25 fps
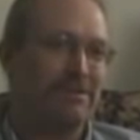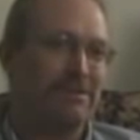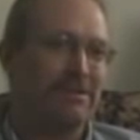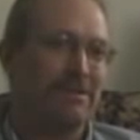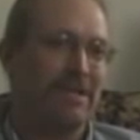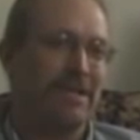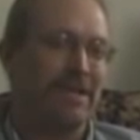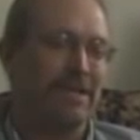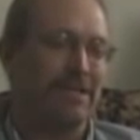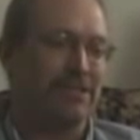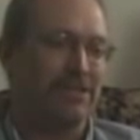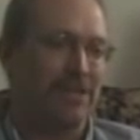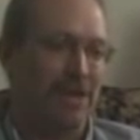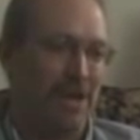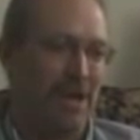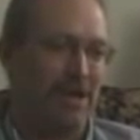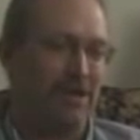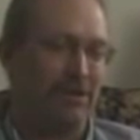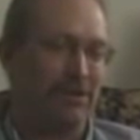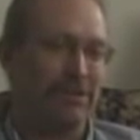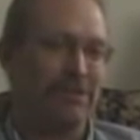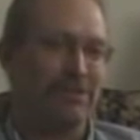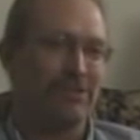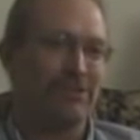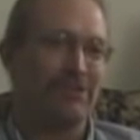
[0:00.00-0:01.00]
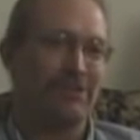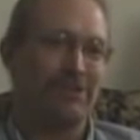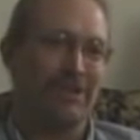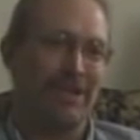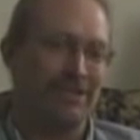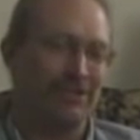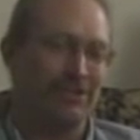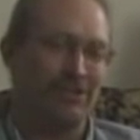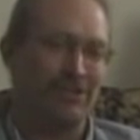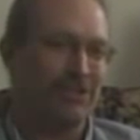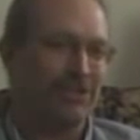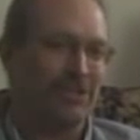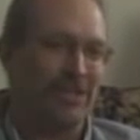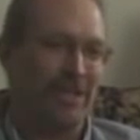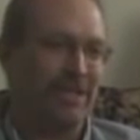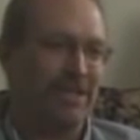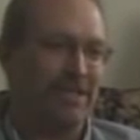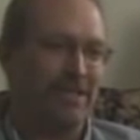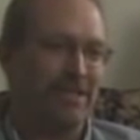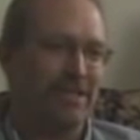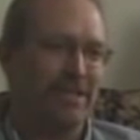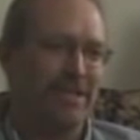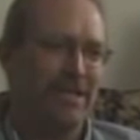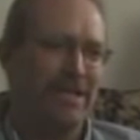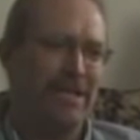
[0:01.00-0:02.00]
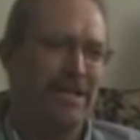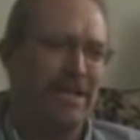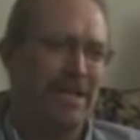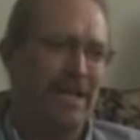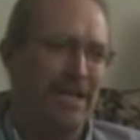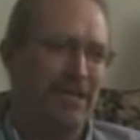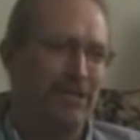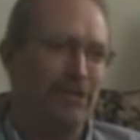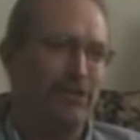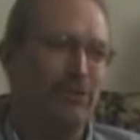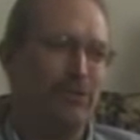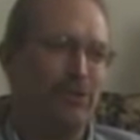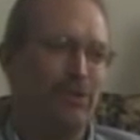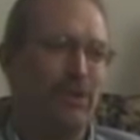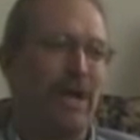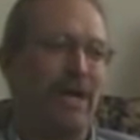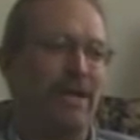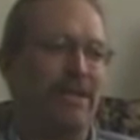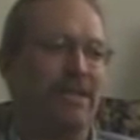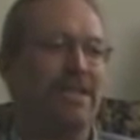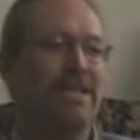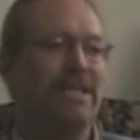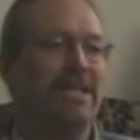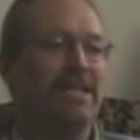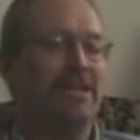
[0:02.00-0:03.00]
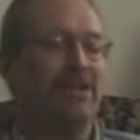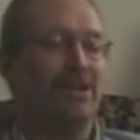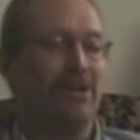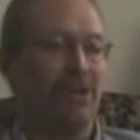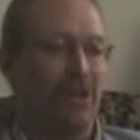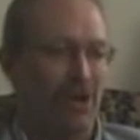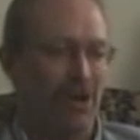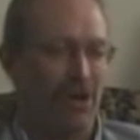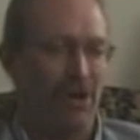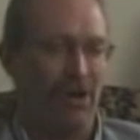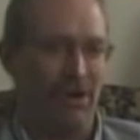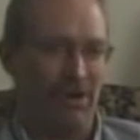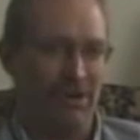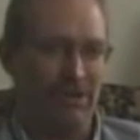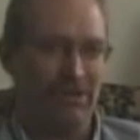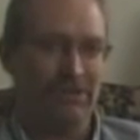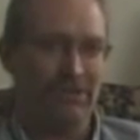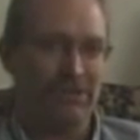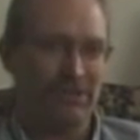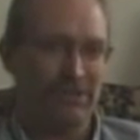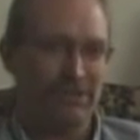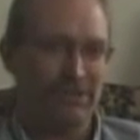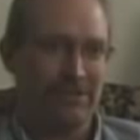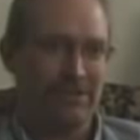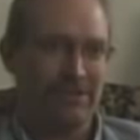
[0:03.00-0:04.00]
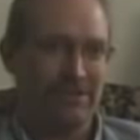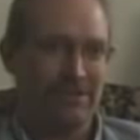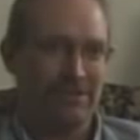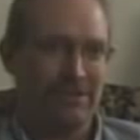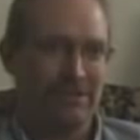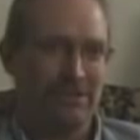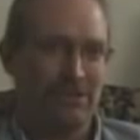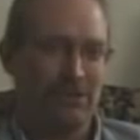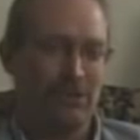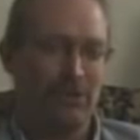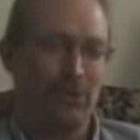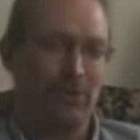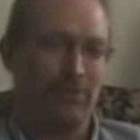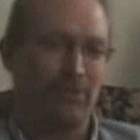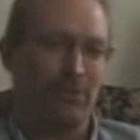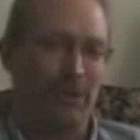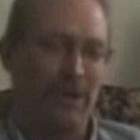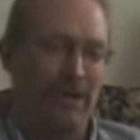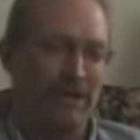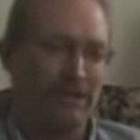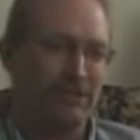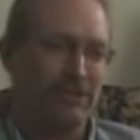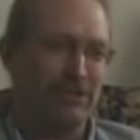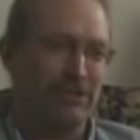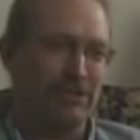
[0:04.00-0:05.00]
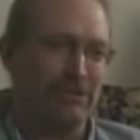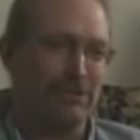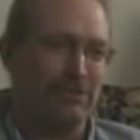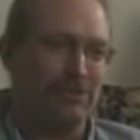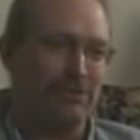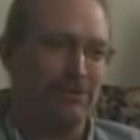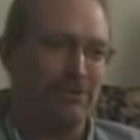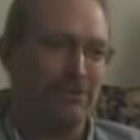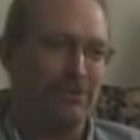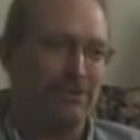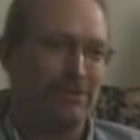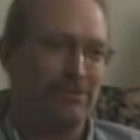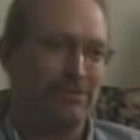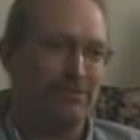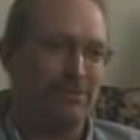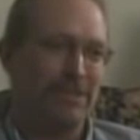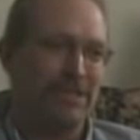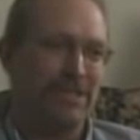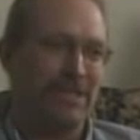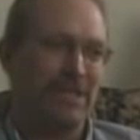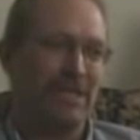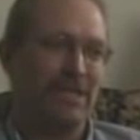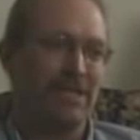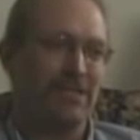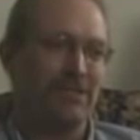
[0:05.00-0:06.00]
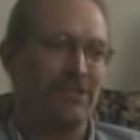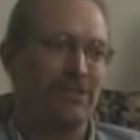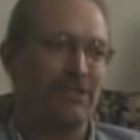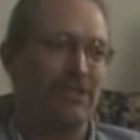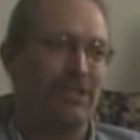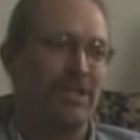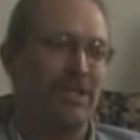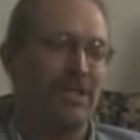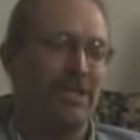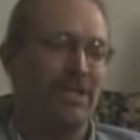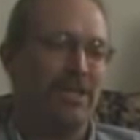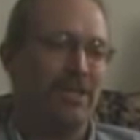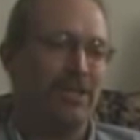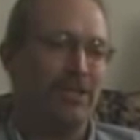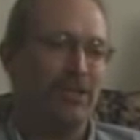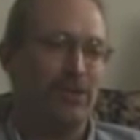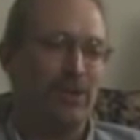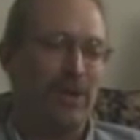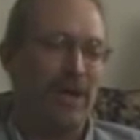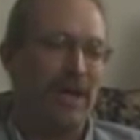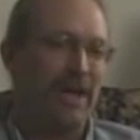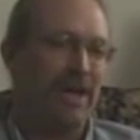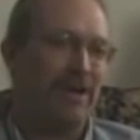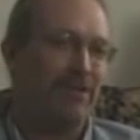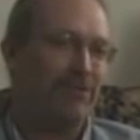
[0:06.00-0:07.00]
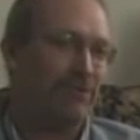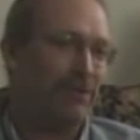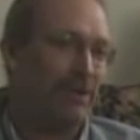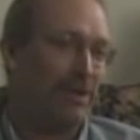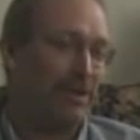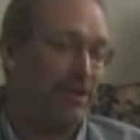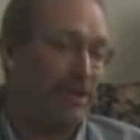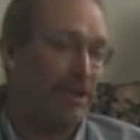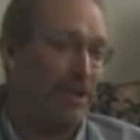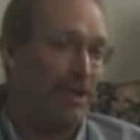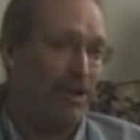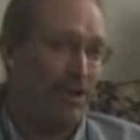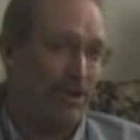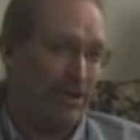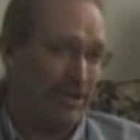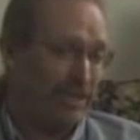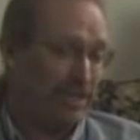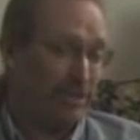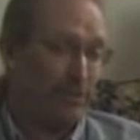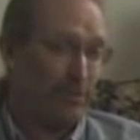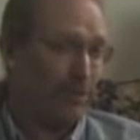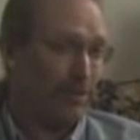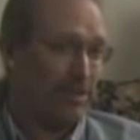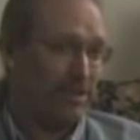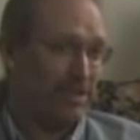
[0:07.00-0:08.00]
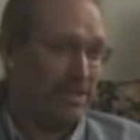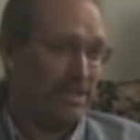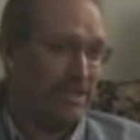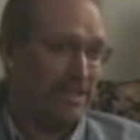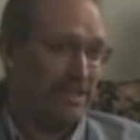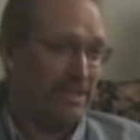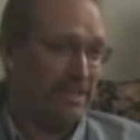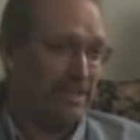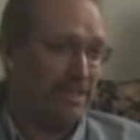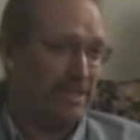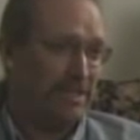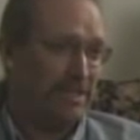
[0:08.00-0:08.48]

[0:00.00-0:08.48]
and Congress and Senate, and you do not need laws to oppress you because you have a law inwardly